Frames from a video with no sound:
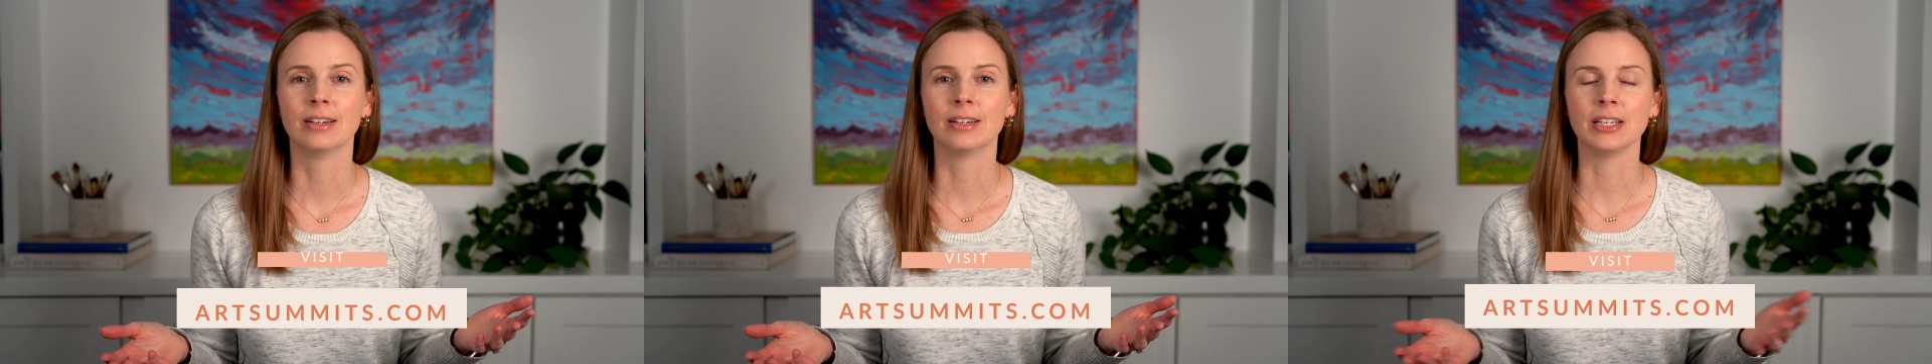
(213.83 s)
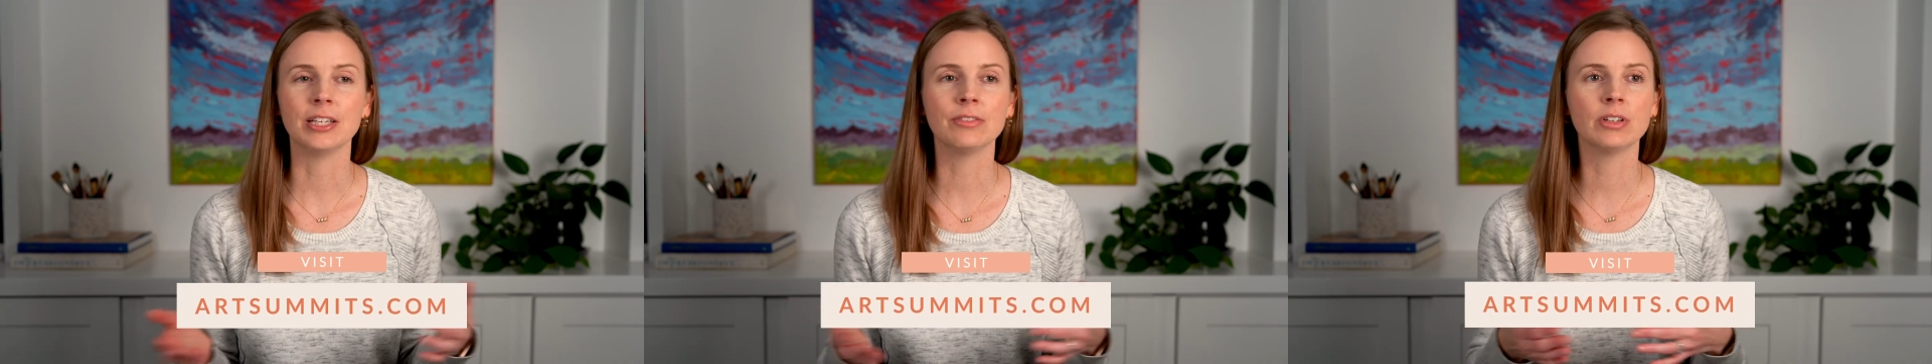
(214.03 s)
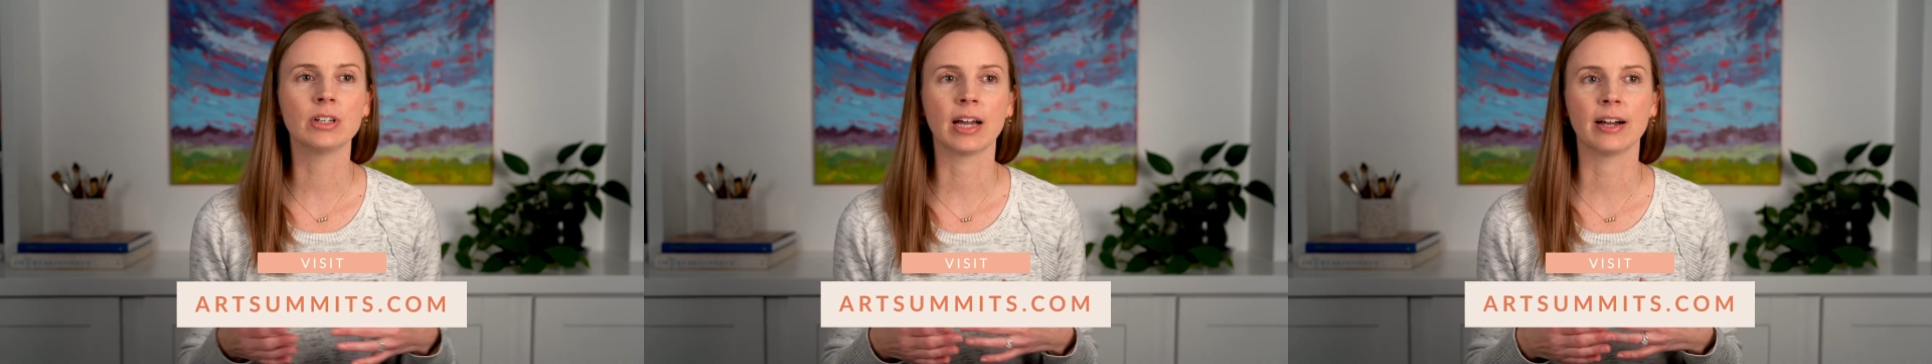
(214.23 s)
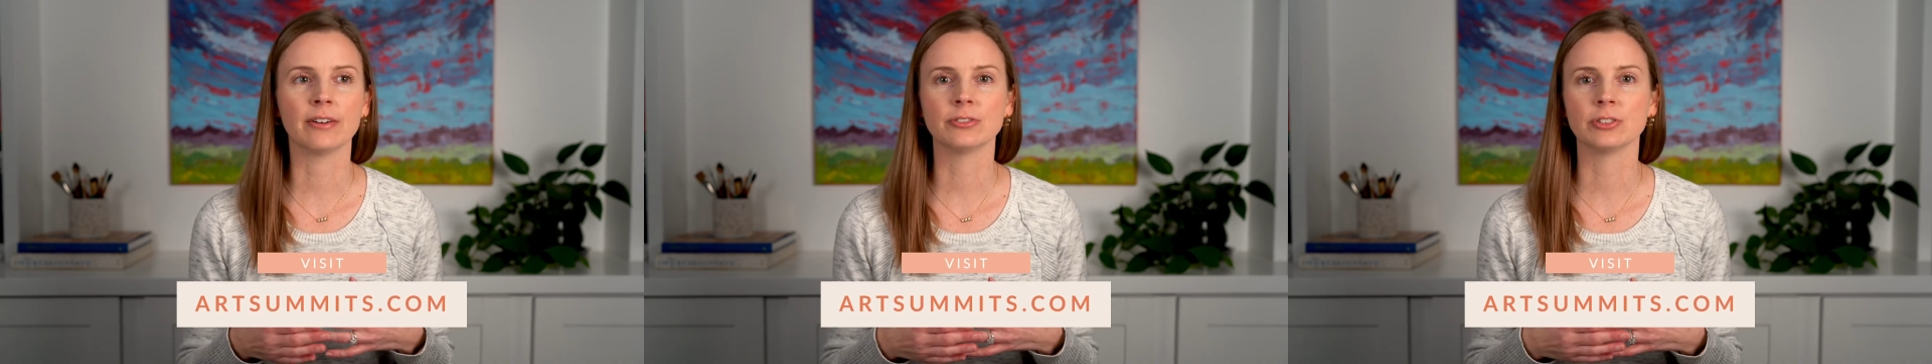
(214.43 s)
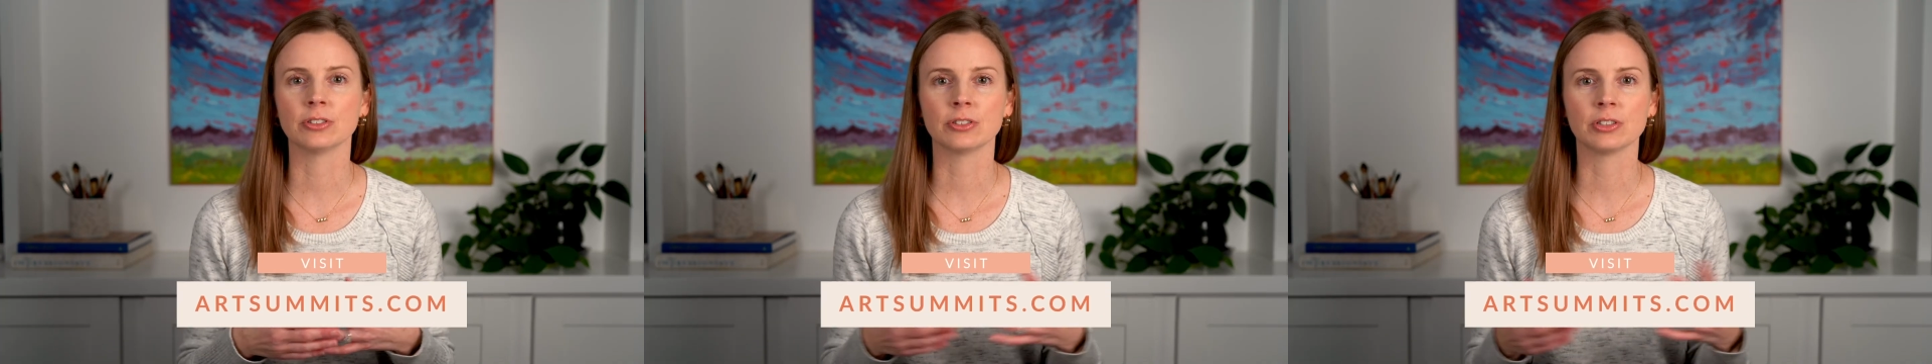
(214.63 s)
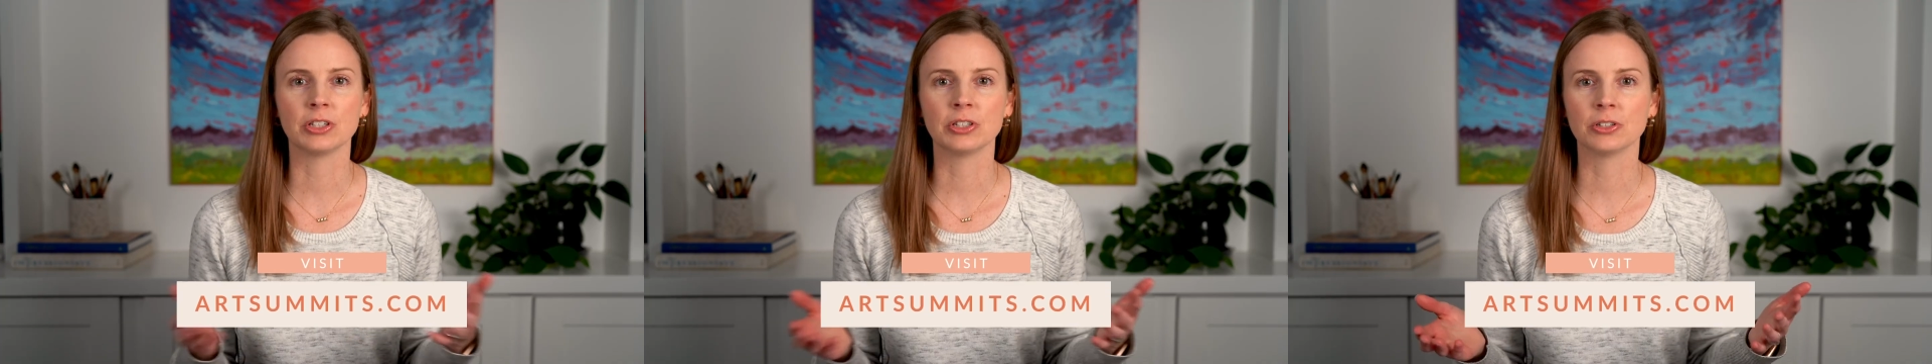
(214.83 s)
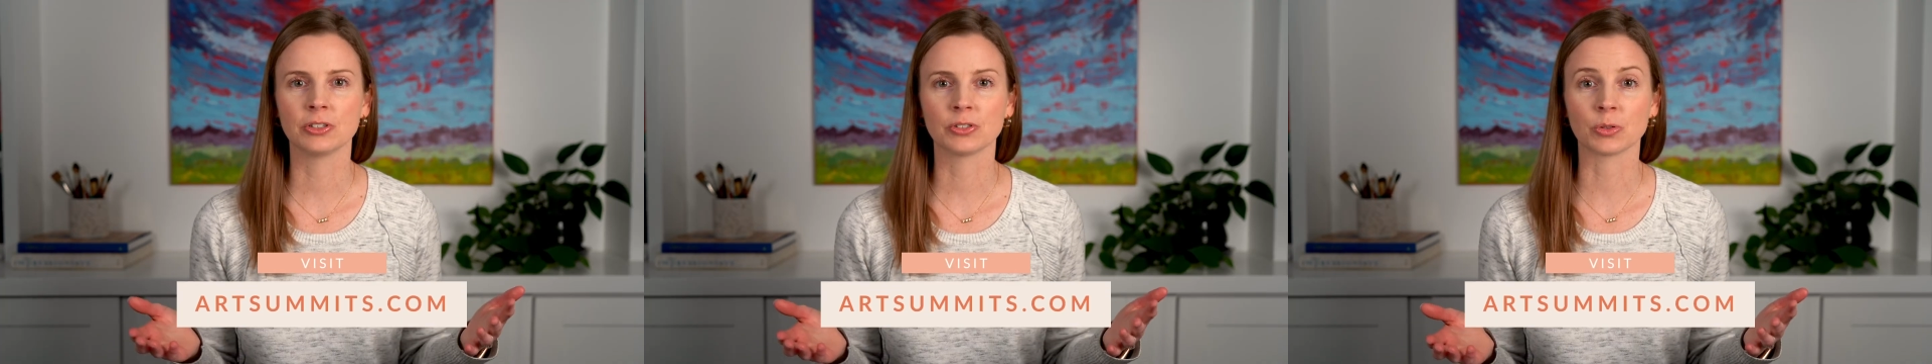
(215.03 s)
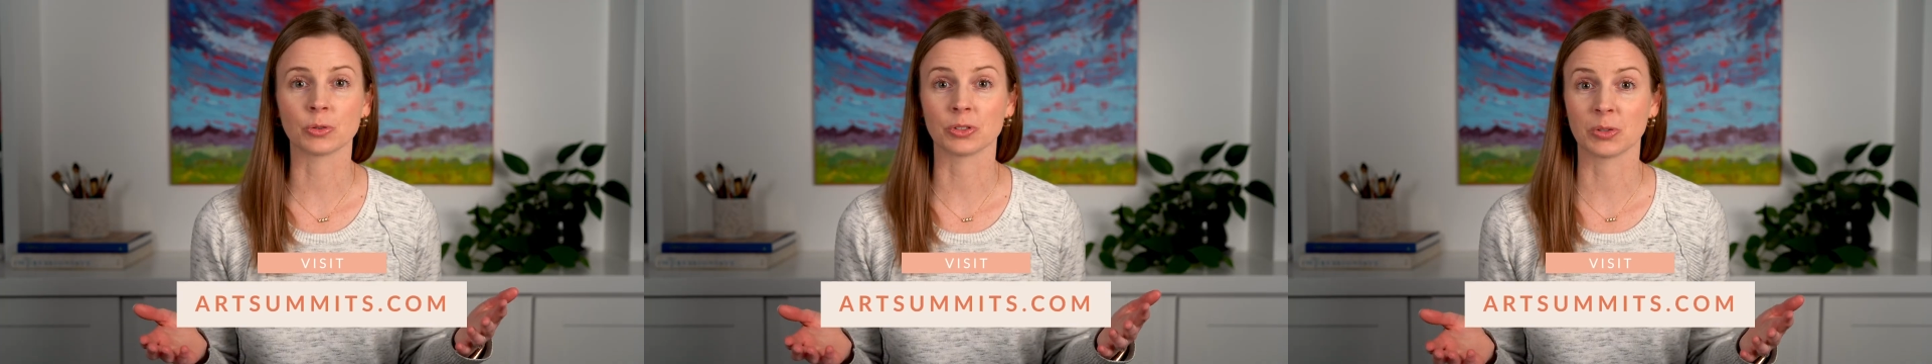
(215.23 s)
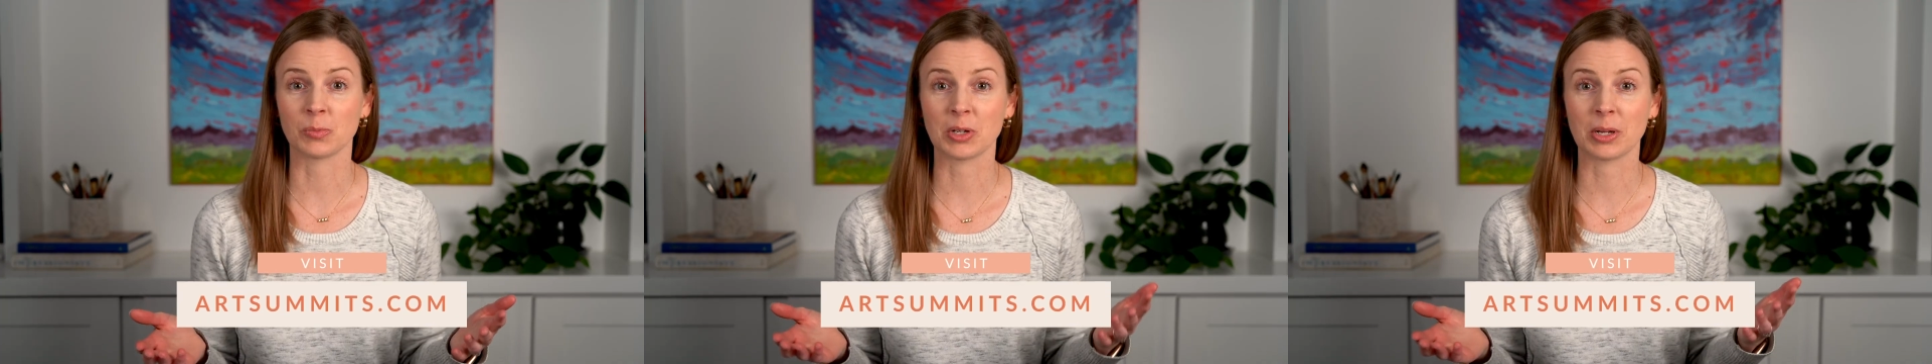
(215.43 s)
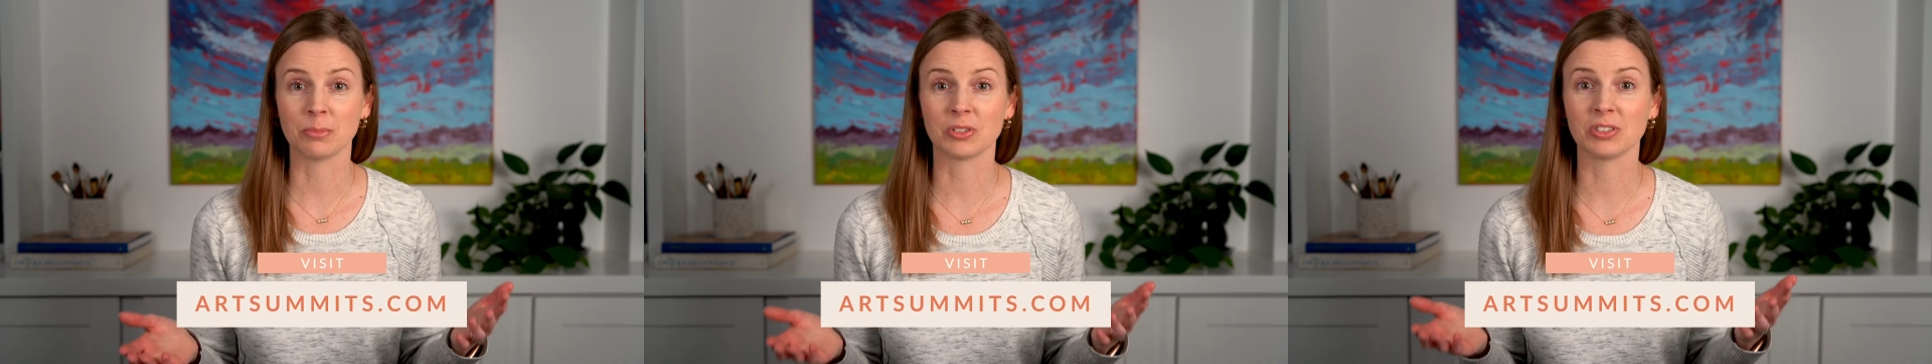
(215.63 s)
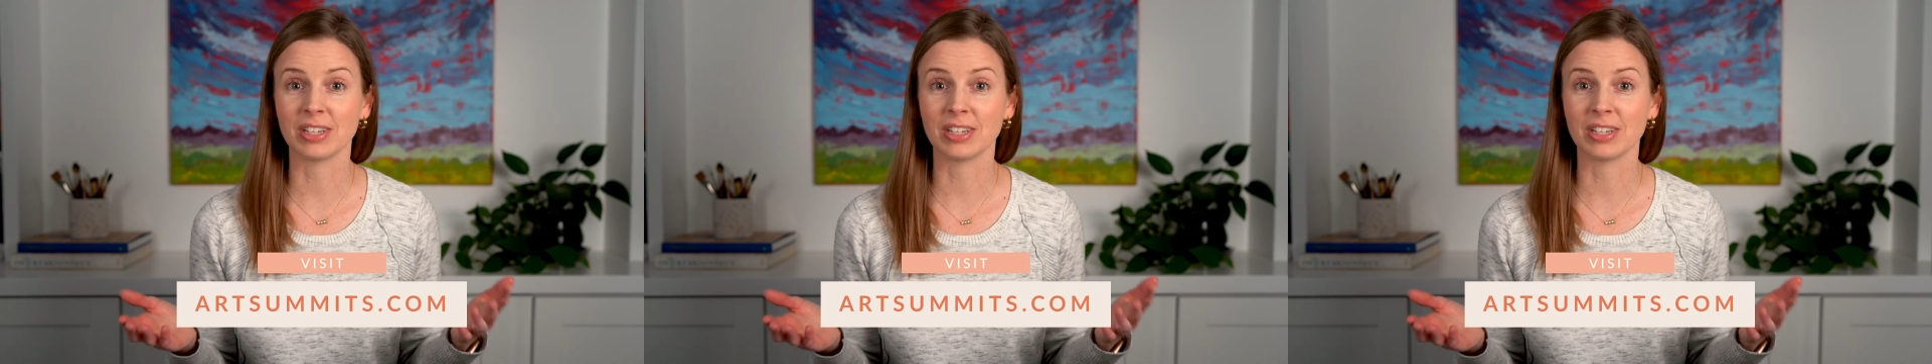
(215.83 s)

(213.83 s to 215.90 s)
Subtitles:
even after years or sometimes